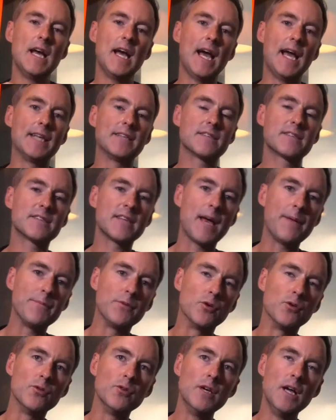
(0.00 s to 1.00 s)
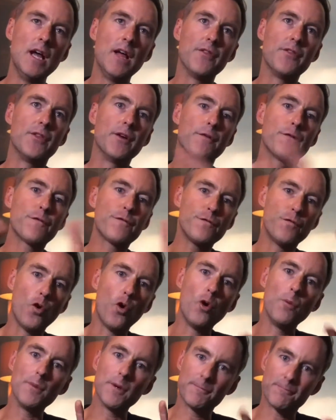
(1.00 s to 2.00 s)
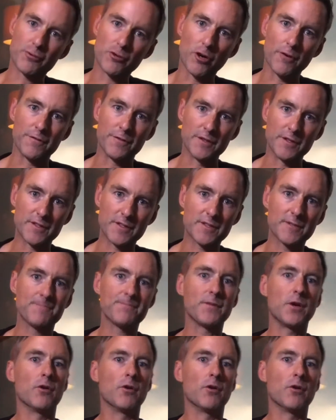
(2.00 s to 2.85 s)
and Samuel, the former prophets.